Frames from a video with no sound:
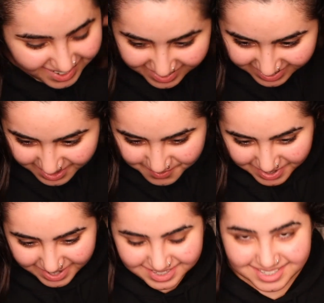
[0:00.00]

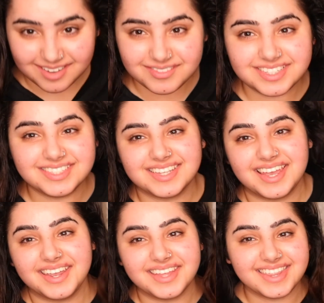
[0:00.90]
I just have to
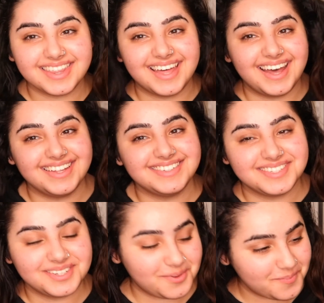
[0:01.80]
say that
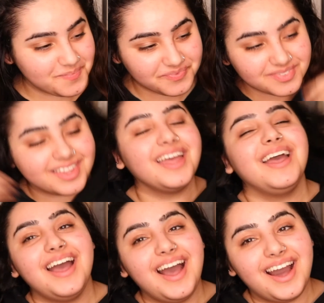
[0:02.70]

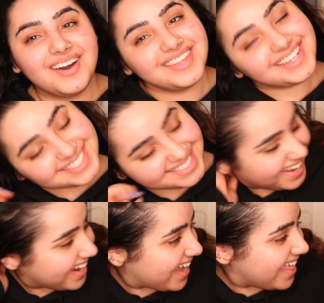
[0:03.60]
I would like to
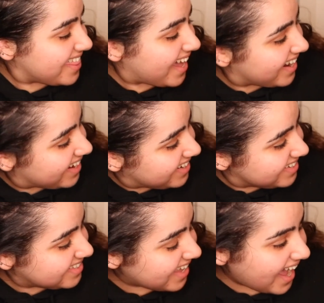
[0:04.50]
say that it
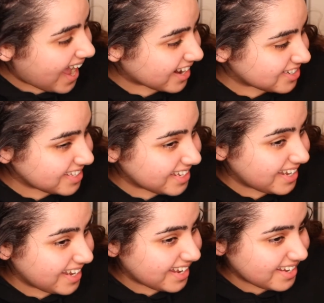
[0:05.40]
is
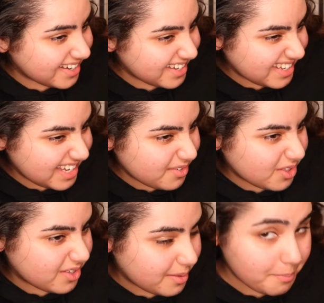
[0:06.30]
actually, even
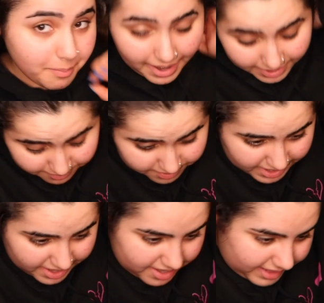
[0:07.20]
though the back of the
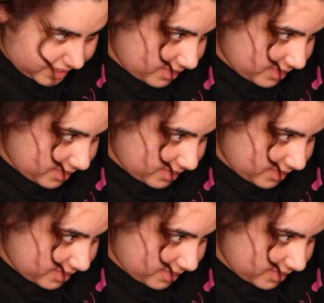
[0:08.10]
hair, like